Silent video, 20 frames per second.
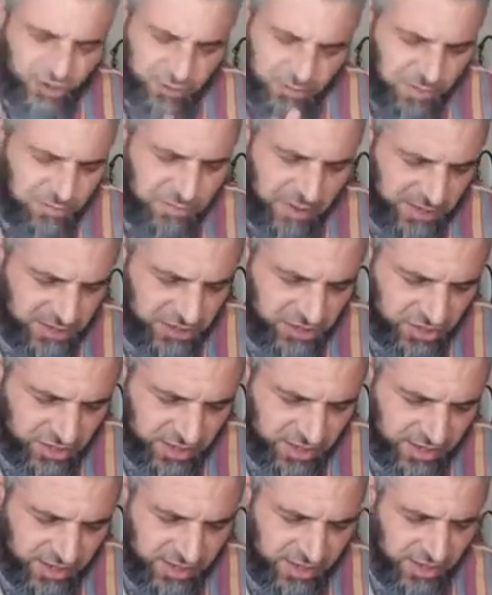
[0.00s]
punished.
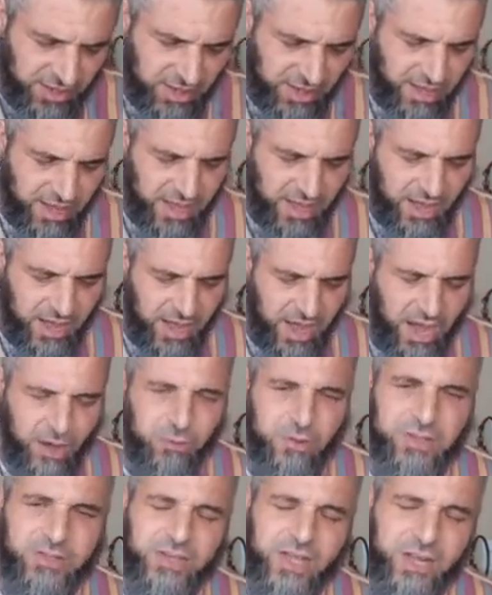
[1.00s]
I
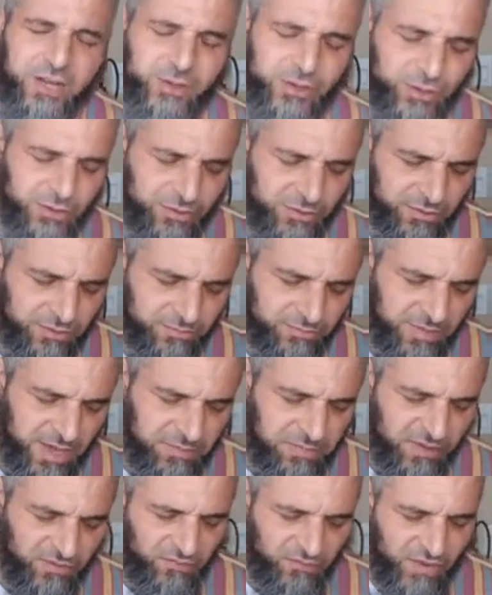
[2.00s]
will tell you
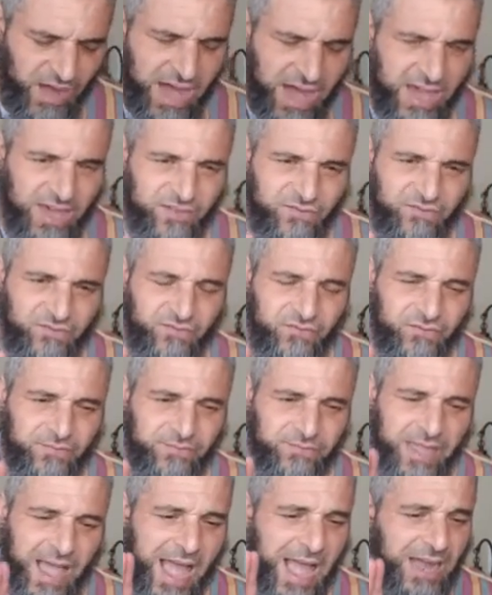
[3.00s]
maybe 5
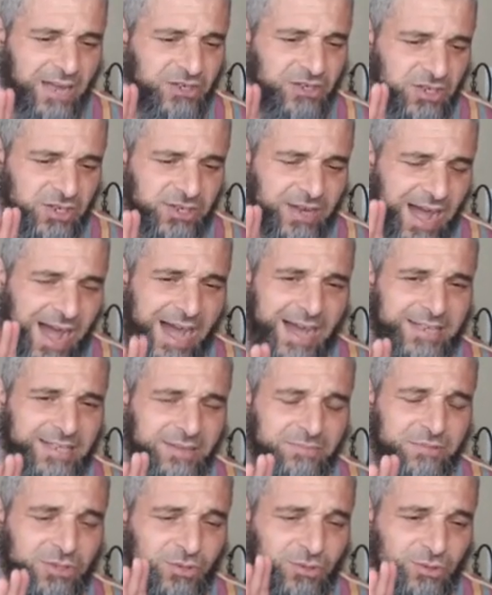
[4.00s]
action
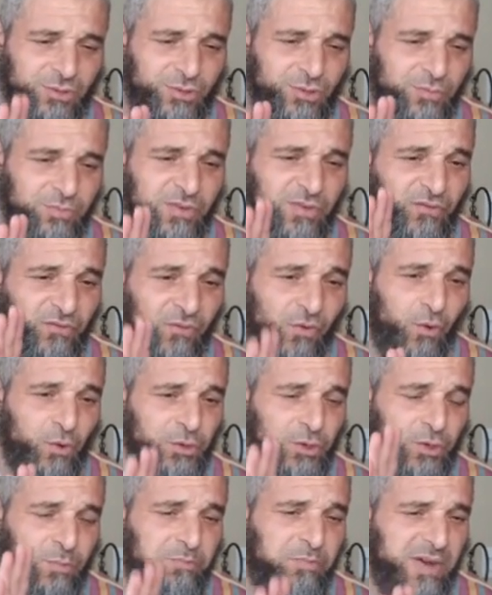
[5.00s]
items to do before
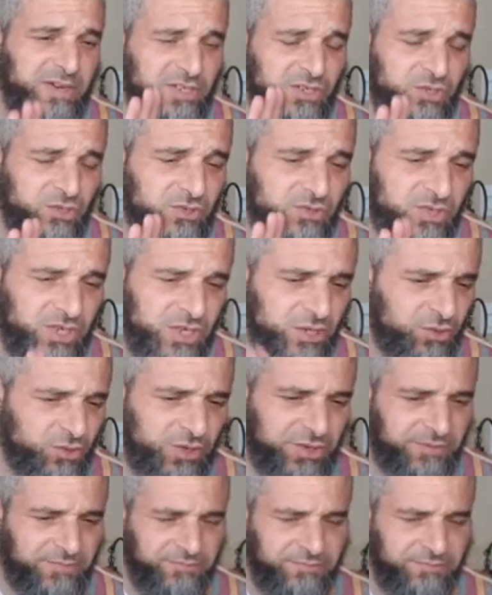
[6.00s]
you punish your children.